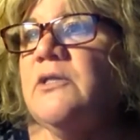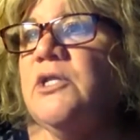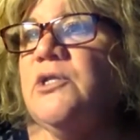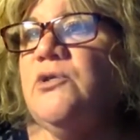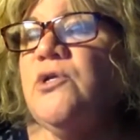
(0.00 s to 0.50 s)
the
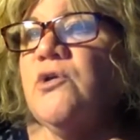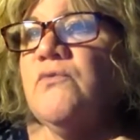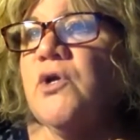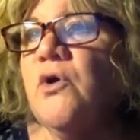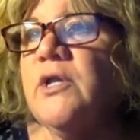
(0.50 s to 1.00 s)
new year
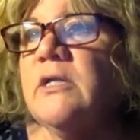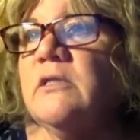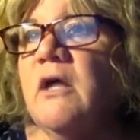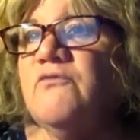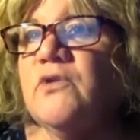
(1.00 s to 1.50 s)
regarding a
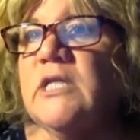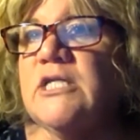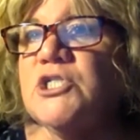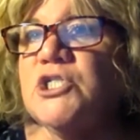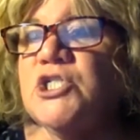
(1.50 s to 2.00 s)
love
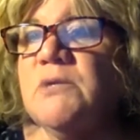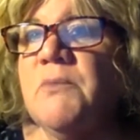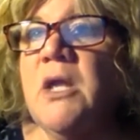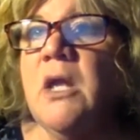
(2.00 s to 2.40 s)
relationship?